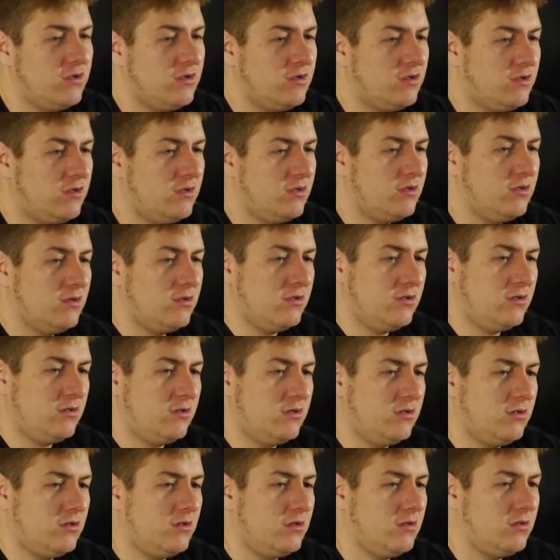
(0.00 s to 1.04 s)

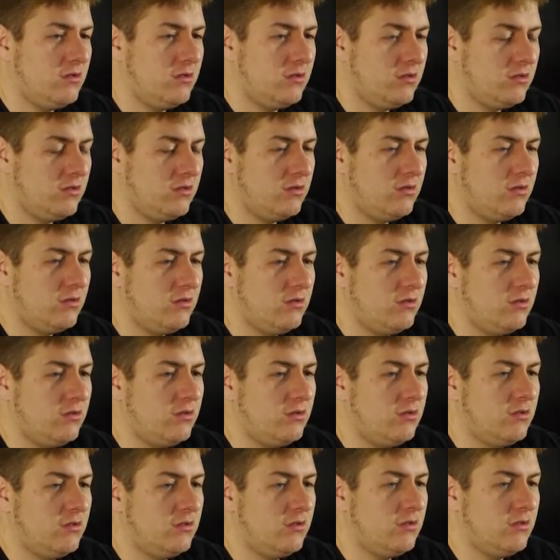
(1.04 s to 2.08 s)

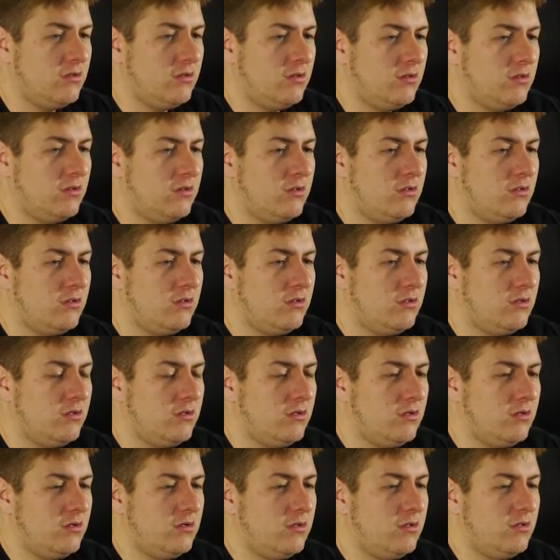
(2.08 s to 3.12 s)

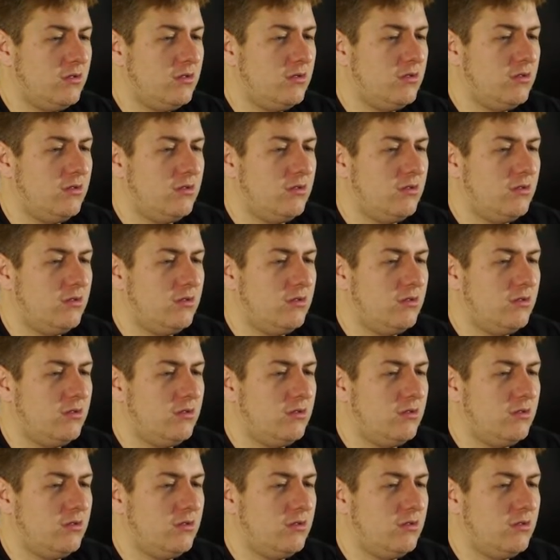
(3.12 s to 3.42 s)
Nobody speaks.